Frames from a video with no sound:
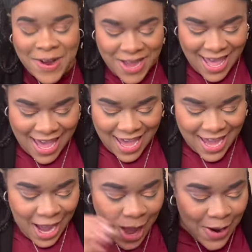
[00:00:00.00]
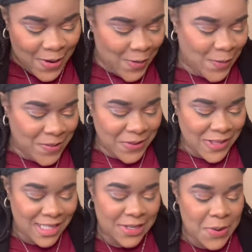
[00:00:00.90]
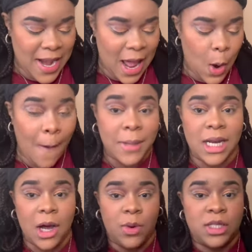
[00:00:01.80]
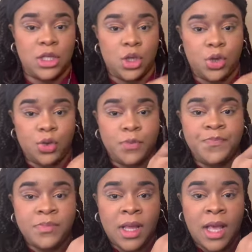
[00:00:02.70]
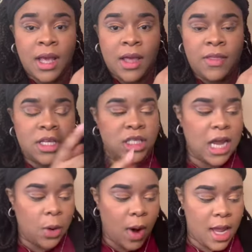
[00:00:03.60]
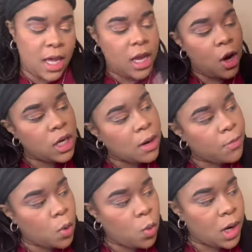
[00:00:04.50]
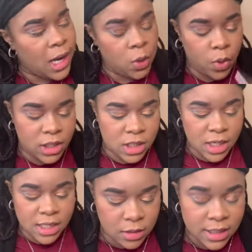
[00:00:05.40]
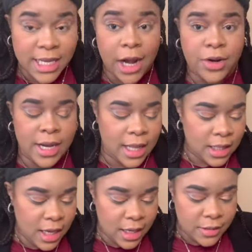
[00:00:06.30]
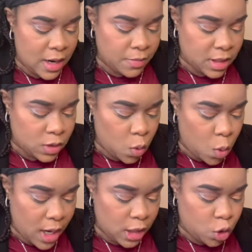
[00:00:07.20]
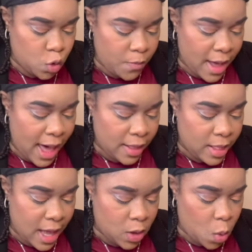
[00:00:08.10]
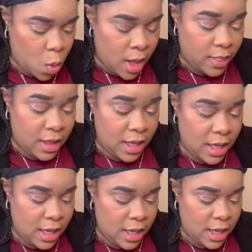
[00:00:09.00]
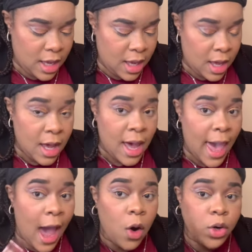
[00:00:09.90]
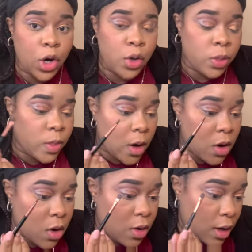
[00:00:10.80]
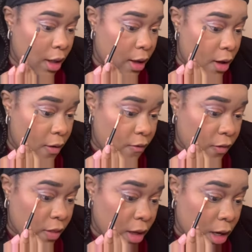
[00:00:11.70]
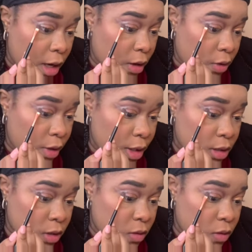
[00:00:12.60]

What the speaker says: Okay, cool. So now I'm gonna go into this shade right here, number 1, which is SATURNALIA. I'm just going to pack that on the outer third of the cut crease.